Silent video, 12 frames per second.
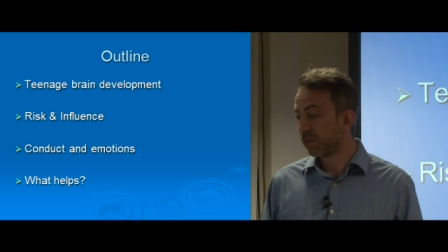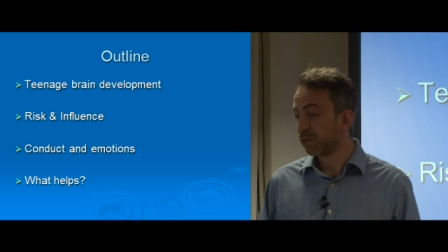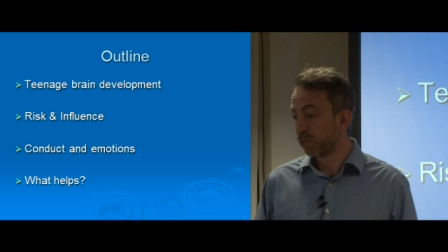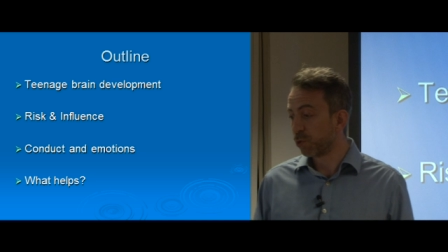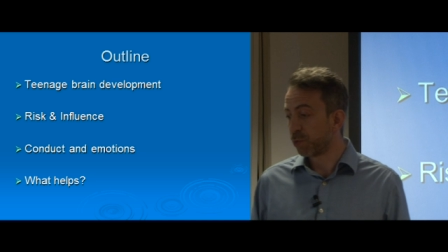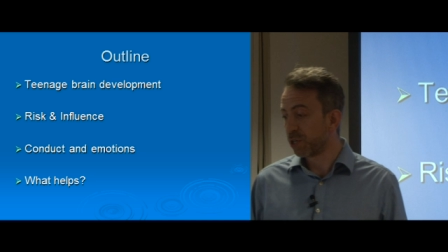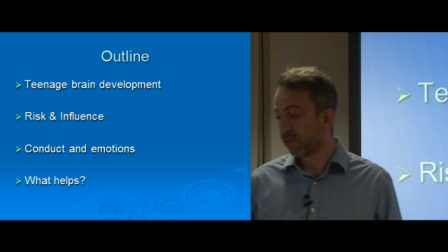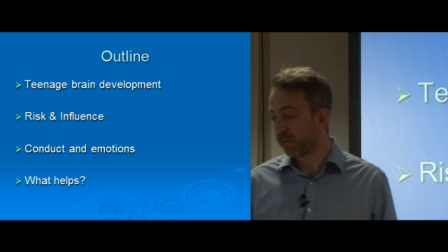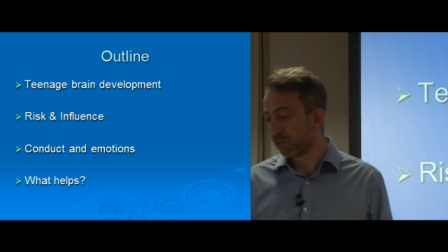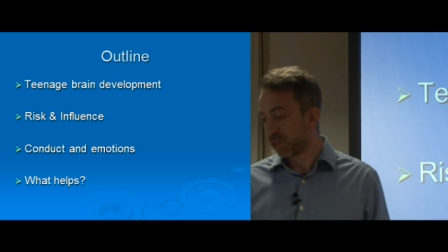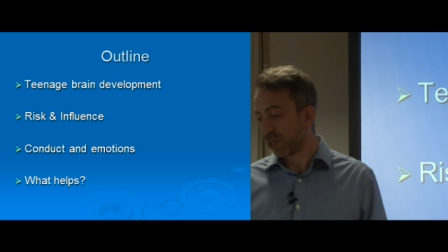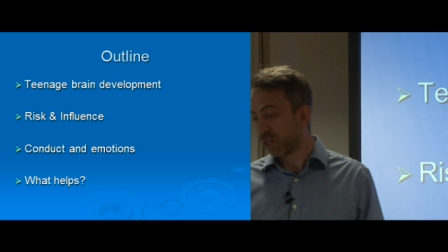what we know from
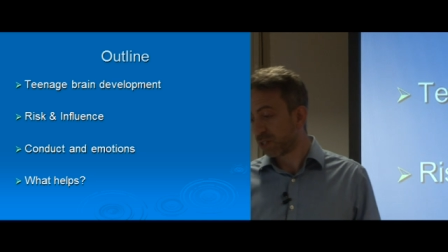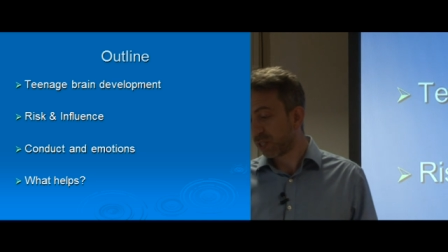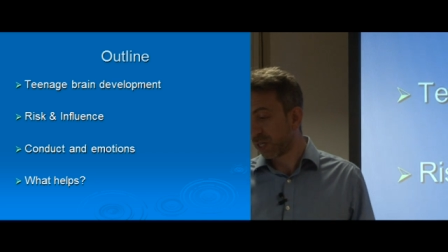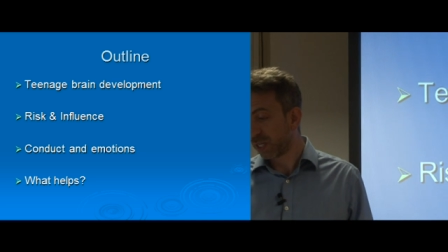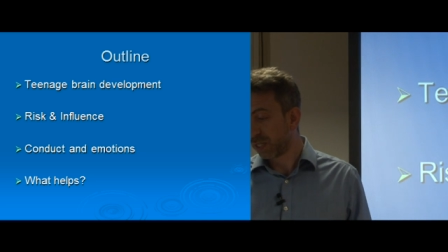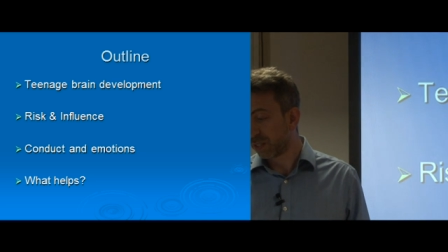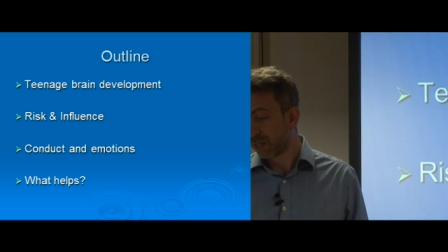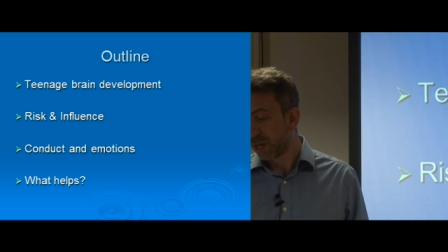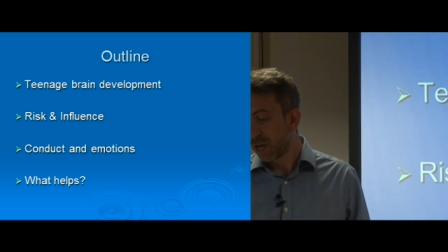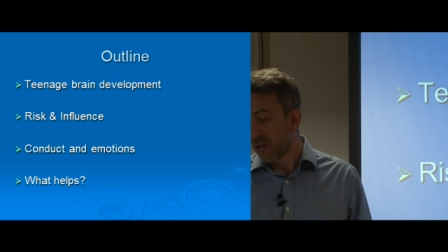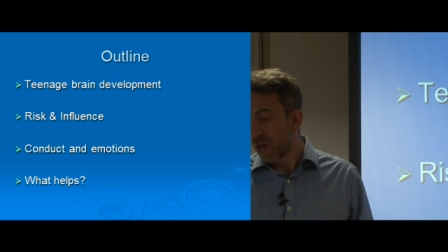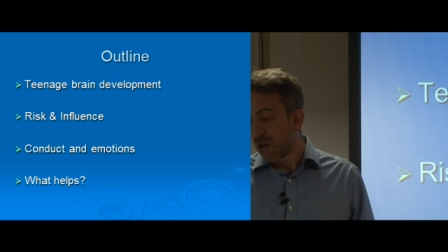research studies,
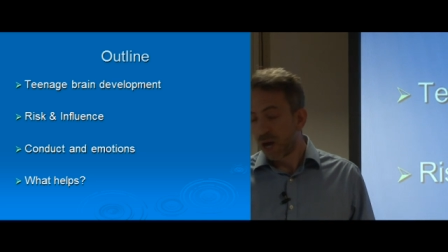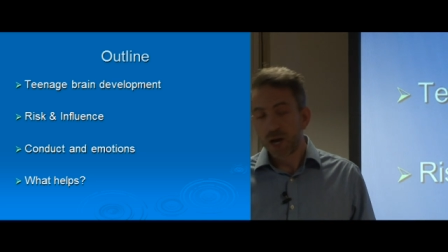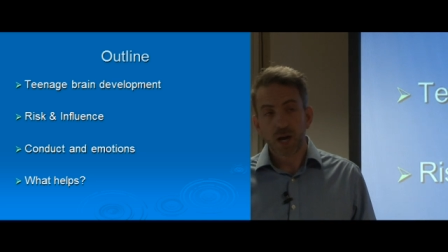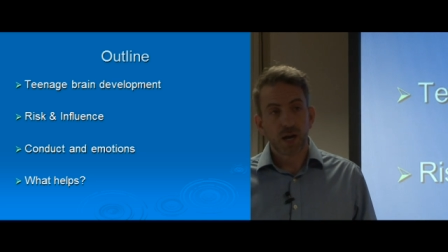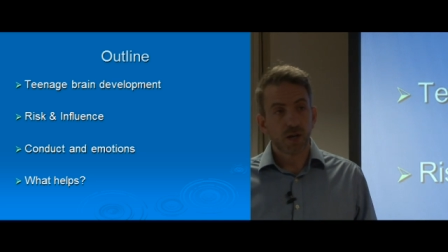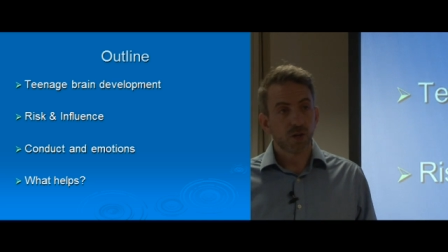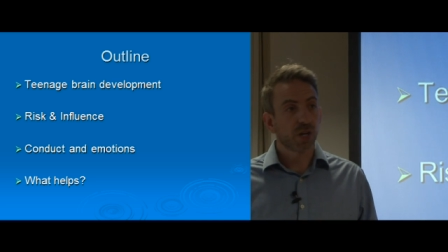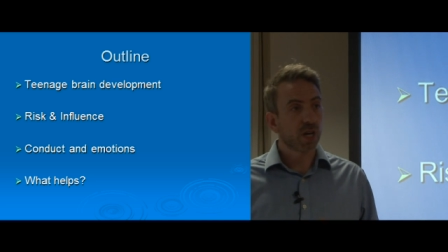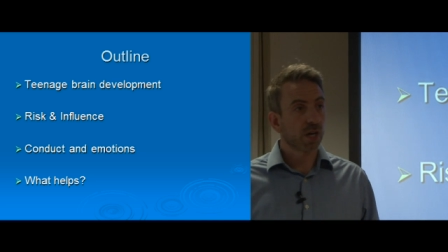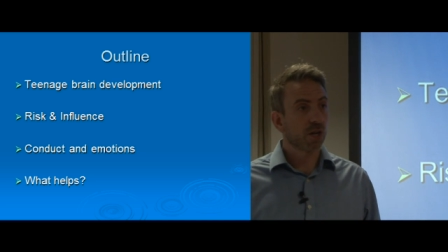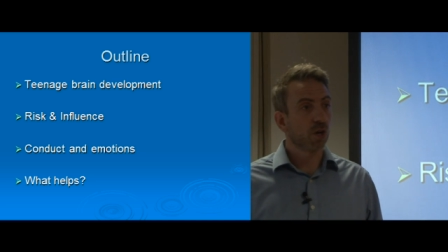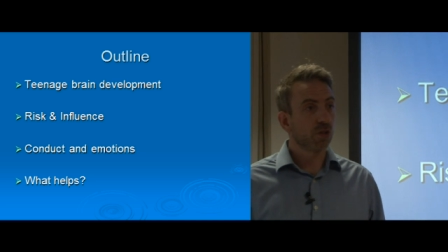looking
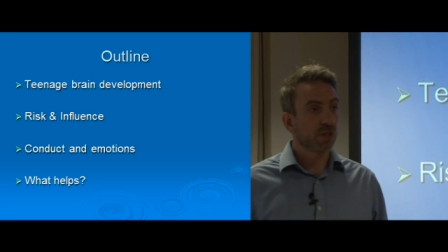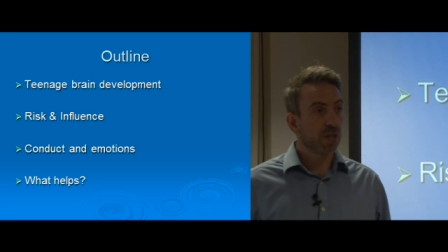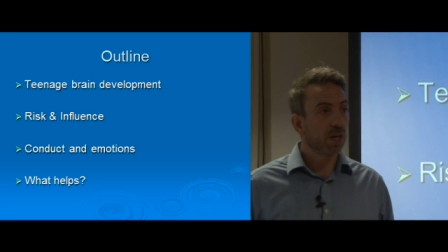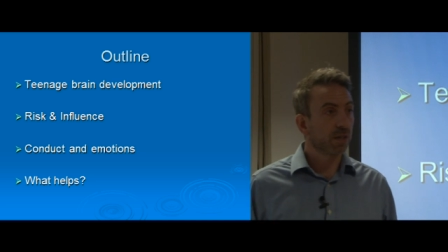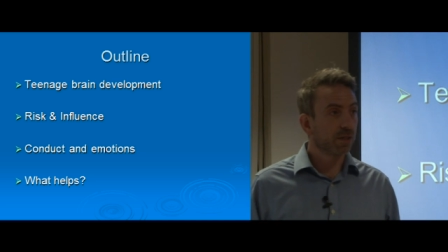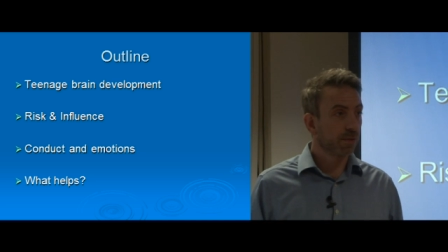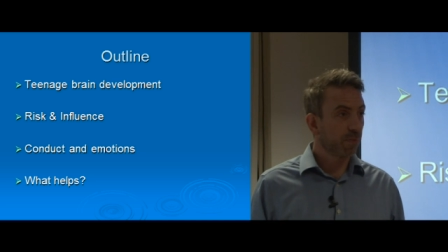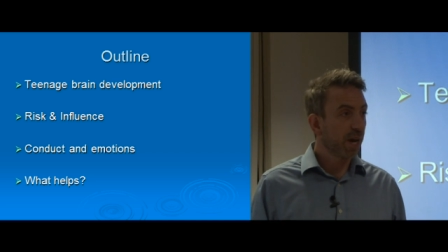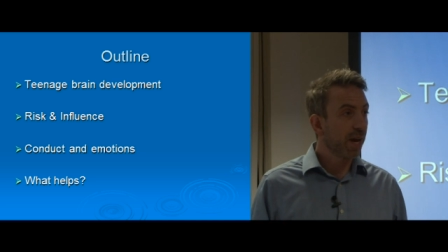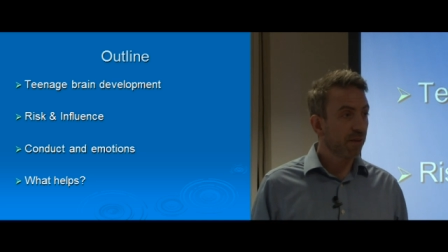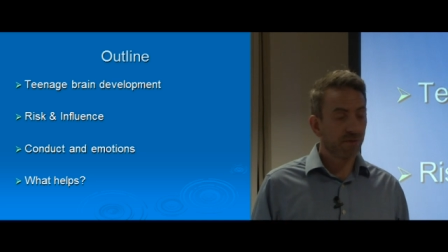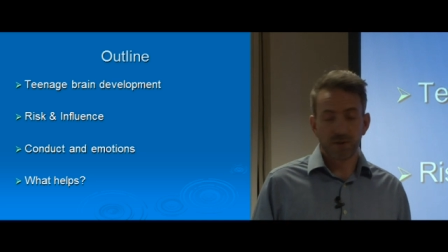at conduct,
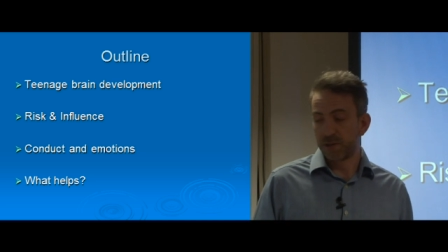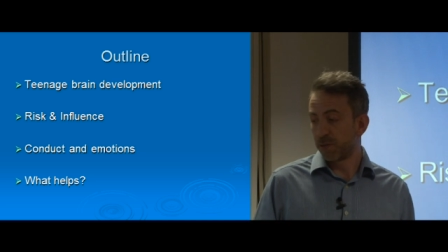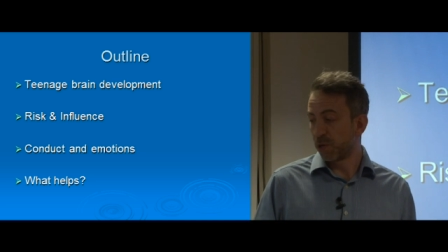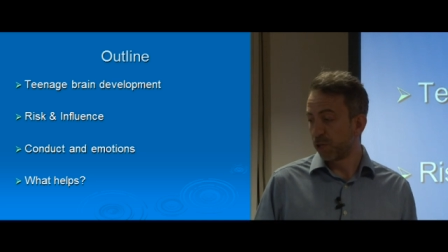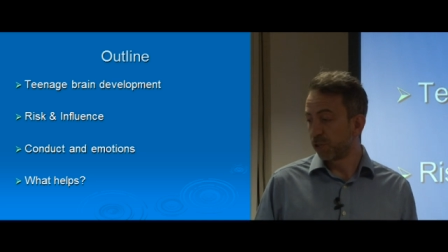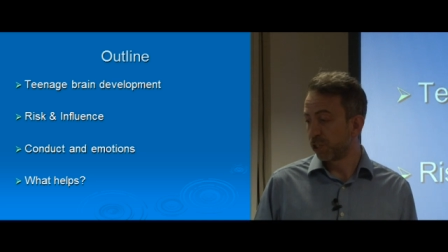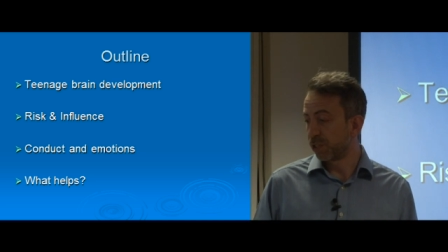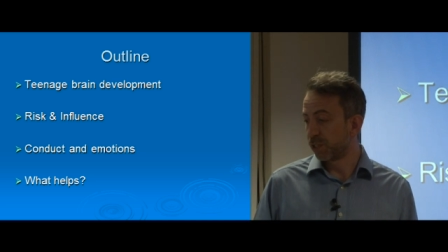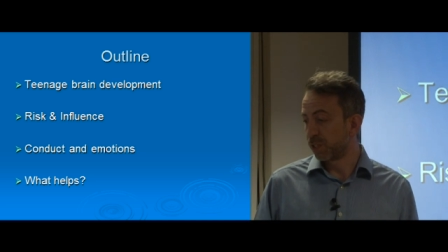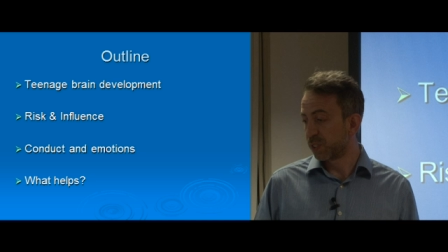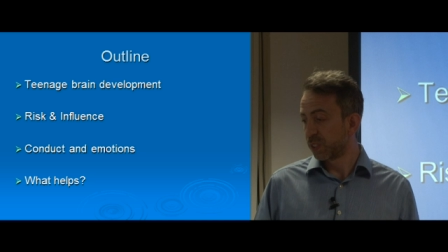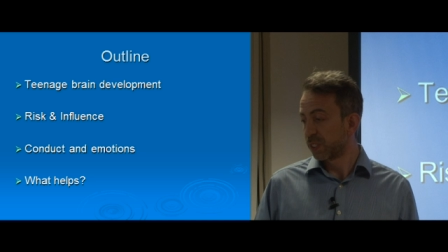behaviour and
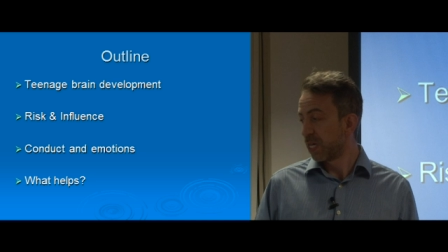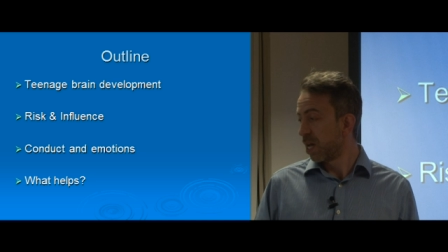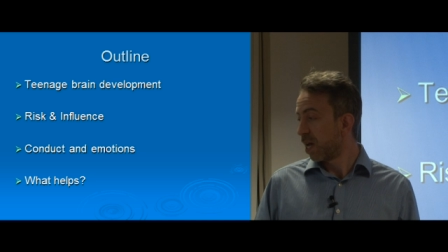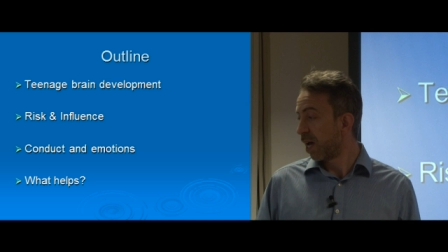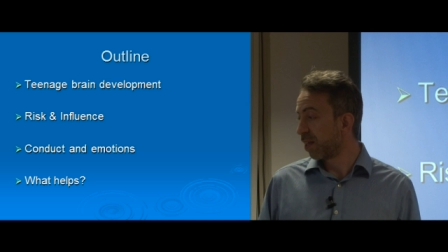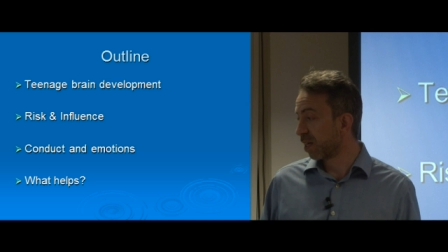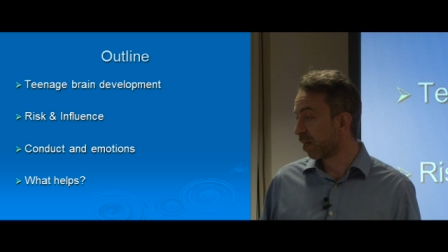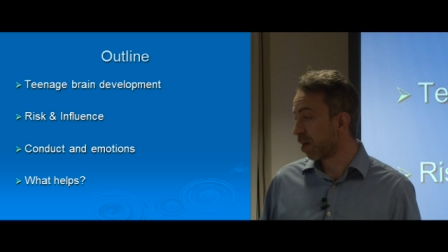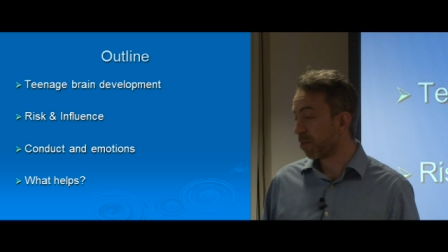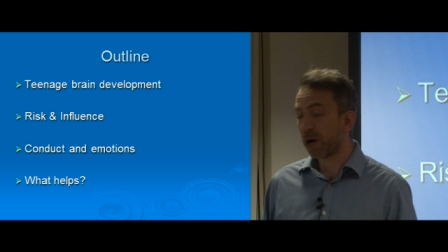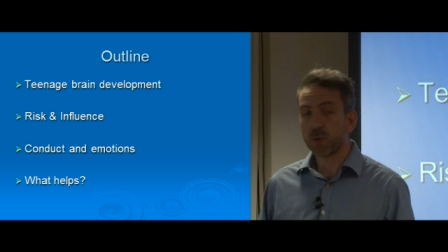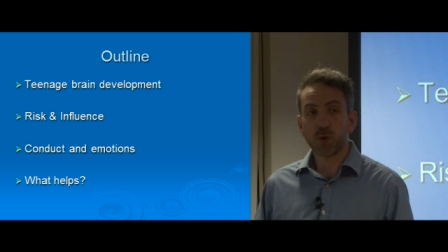emotions, and thinking
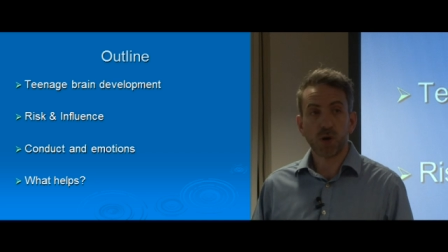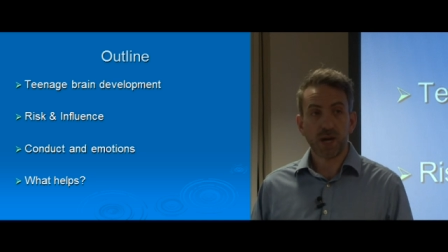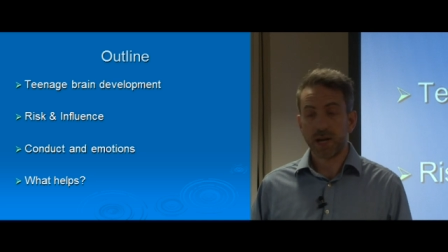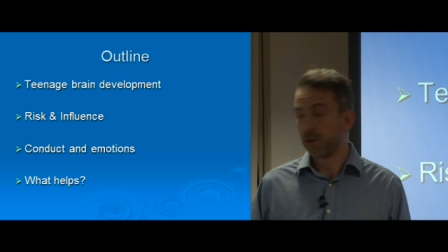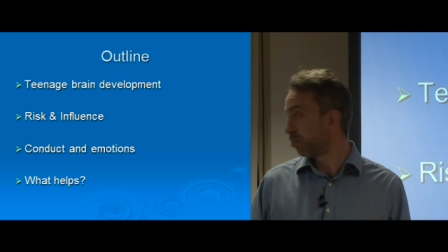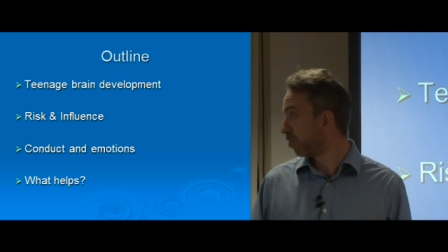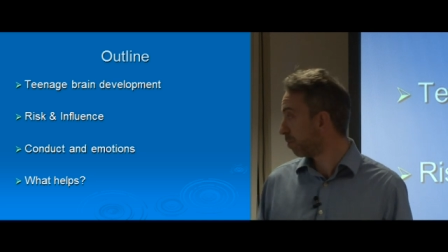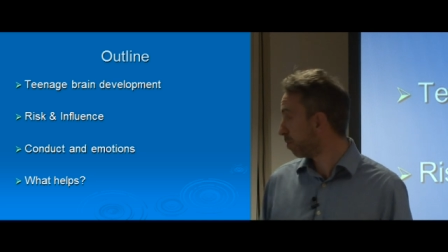about what helps.